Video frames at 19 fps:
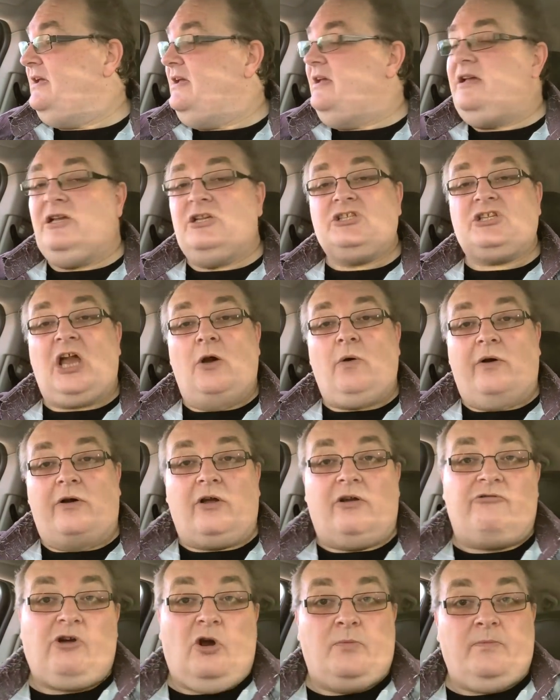So I've got
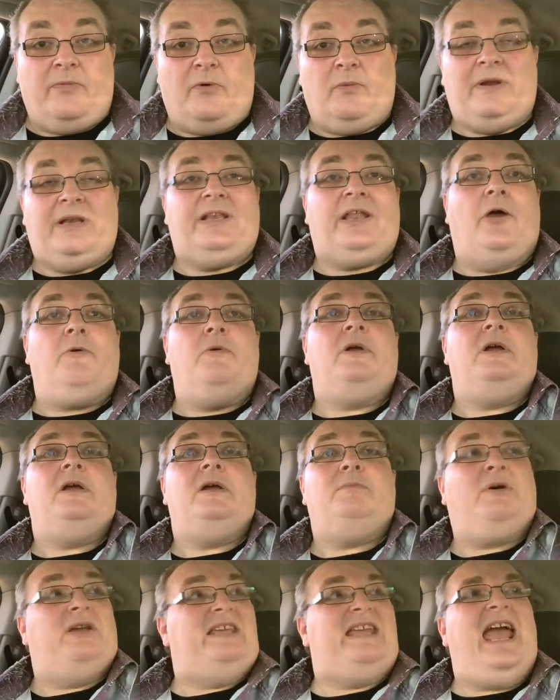to open the window.
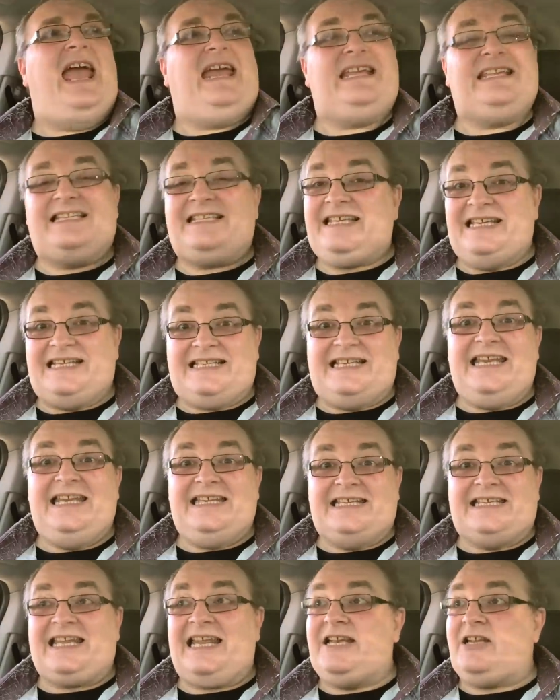But yeah, it's
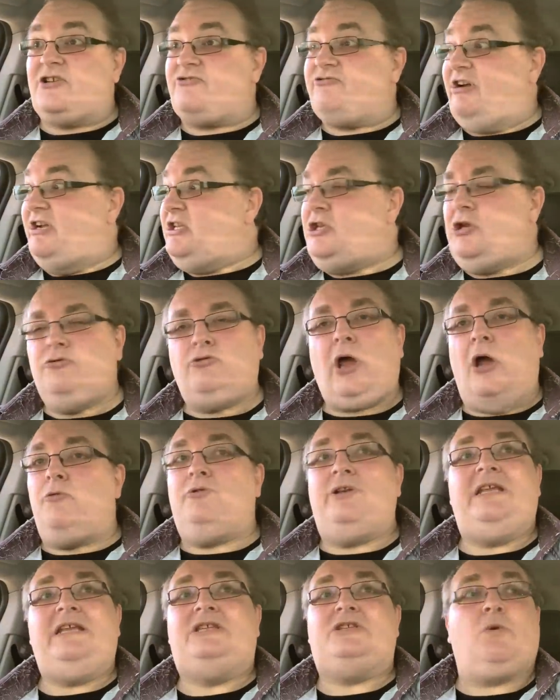16 centigrade. You don't
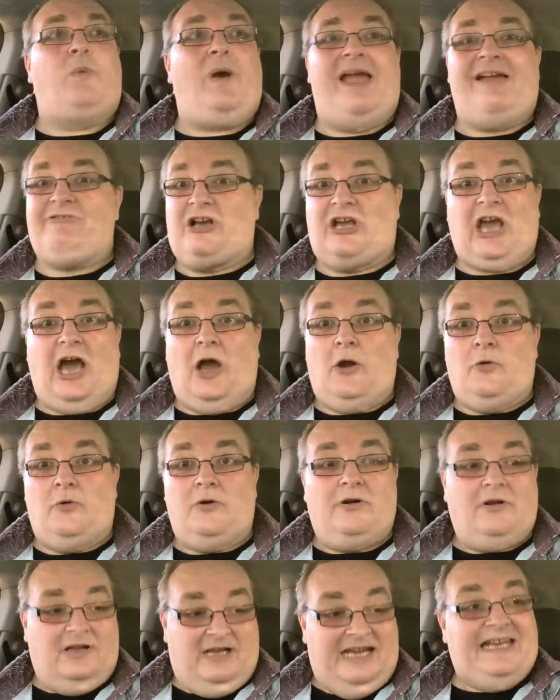need to wear a coat
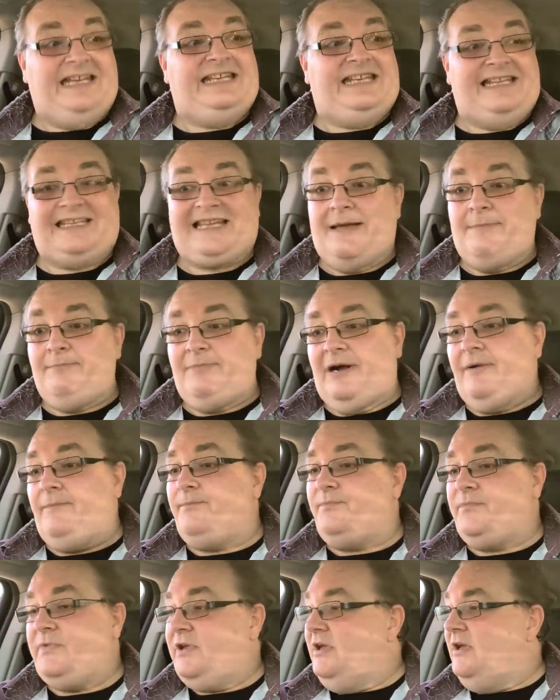in December.
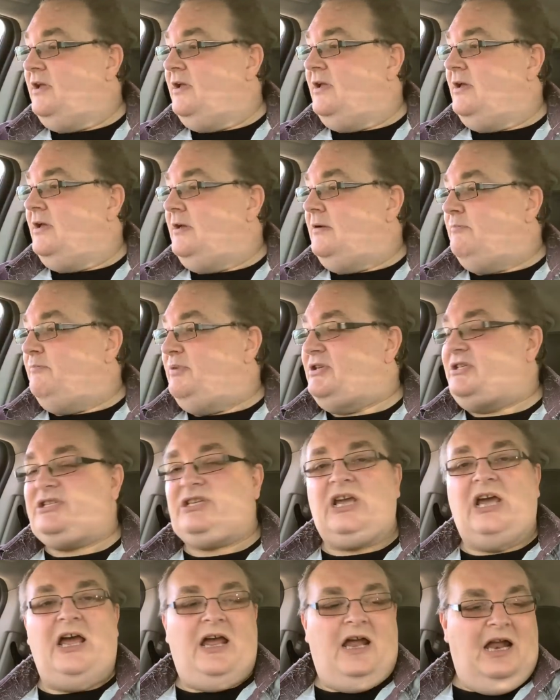But
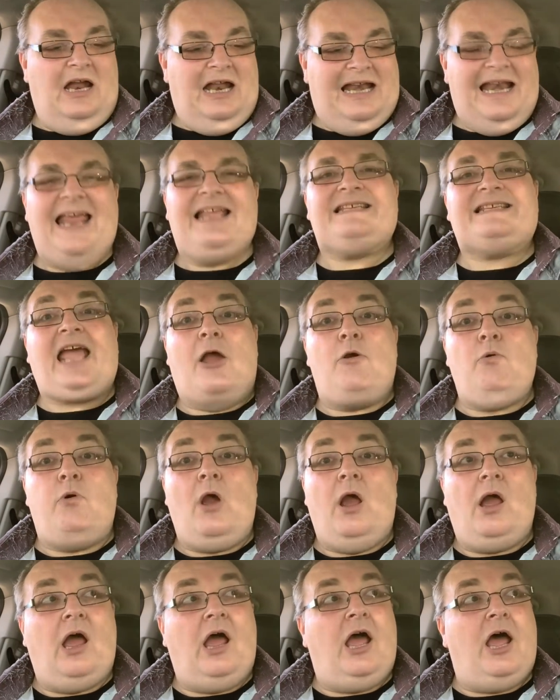let's go
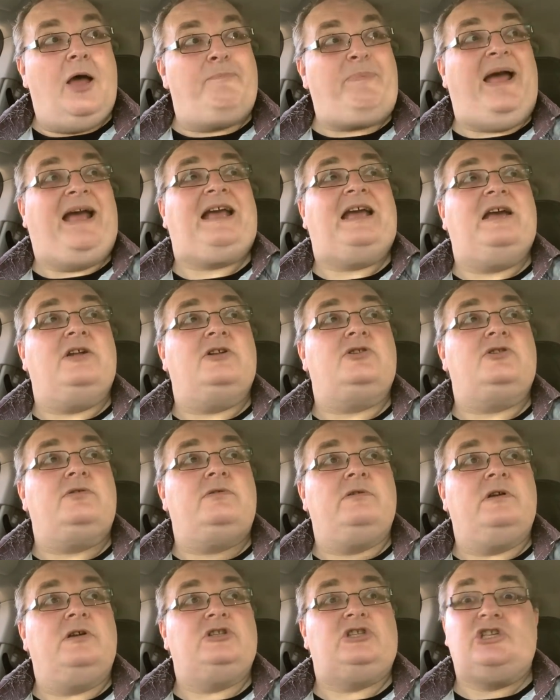back
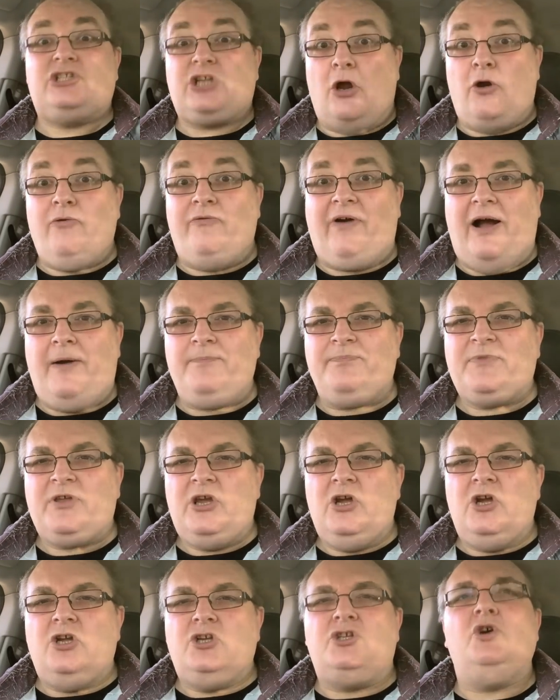to Dover
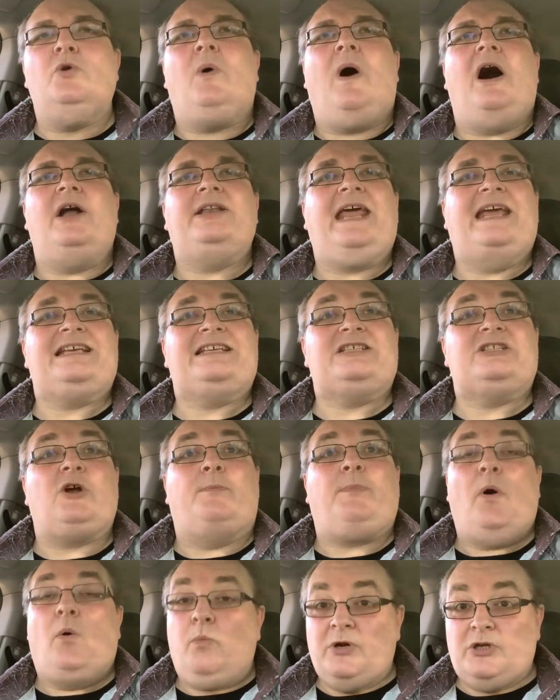to our next stop,
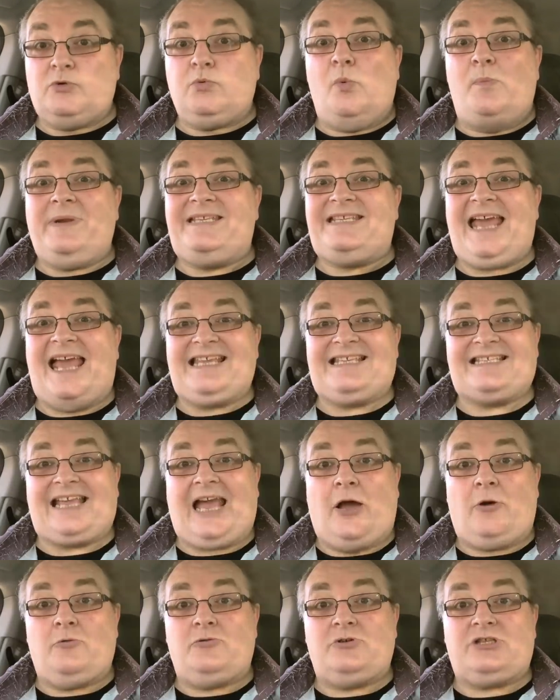which will be
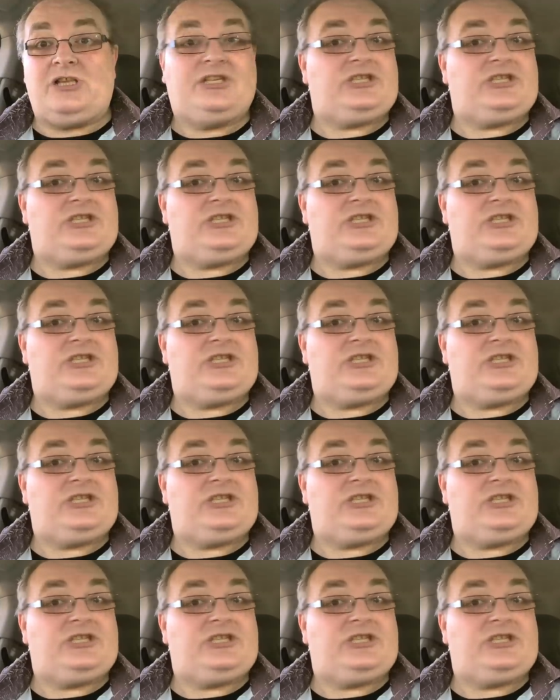Tesco's.